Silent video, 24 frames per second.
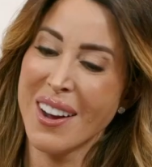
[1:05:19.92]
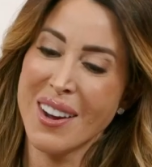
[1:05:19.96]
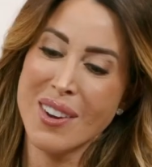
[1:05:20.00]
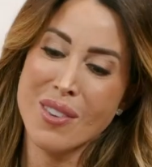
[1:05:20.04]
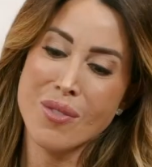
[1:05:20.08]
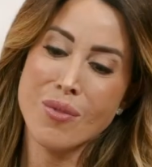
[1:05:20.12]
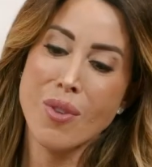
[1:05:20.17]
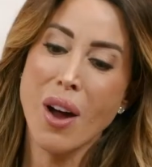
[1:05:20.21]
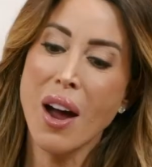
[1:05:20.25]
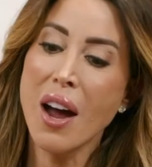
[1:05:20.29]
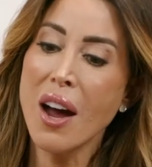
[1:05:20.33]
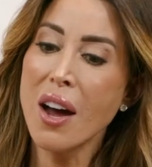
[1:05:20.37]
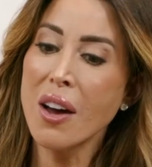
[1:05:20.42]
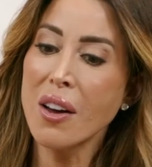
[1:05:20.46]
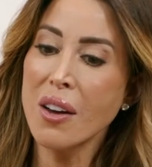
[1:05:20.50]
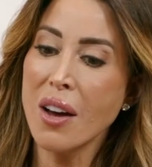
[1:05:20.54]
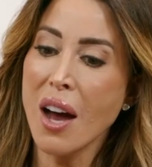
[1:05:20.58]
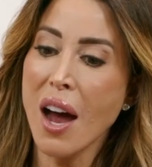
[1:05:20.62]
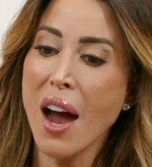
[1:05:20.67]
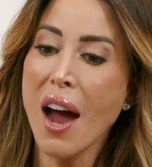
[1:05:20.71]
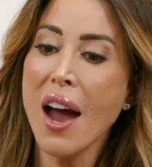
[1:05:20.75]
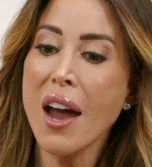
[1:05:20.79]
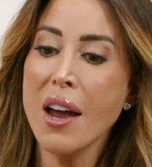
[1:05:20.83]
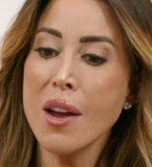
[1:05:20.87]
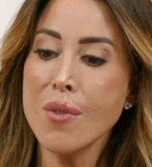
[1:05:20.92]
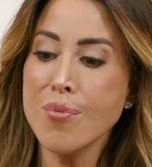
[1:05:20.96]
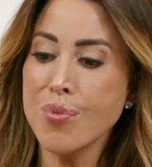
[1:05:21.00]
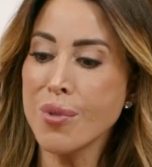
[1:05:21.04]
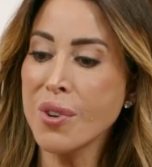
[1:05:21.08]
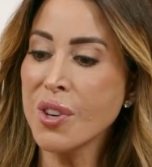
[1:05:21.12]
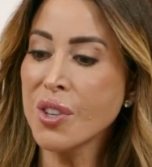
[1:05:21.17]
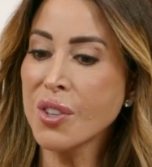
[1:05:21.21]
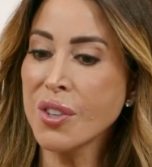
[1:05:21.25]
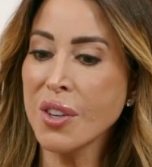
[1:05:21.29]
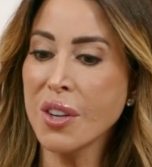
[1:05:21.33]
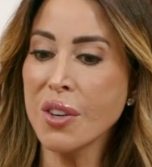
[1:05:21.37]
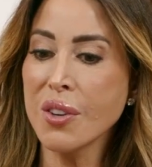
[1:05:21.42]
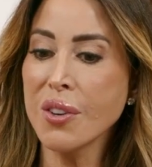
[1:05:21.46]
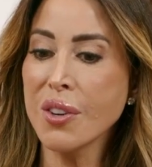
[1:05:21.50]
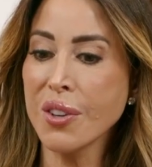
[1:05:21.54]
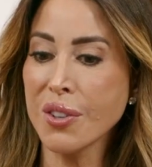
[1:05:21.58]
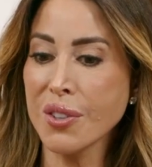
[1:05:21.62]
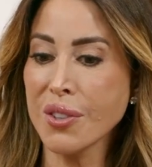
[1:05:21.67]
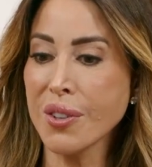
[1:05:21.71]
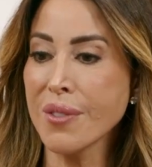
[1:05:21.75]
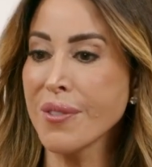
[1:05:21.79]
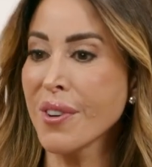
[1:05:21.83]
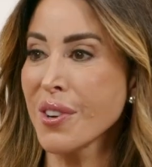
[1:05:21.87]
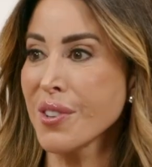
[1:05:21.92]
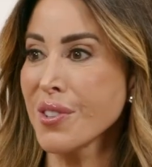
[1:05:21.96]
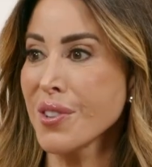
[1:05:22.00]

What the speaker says: Well, I appreciate you here so much.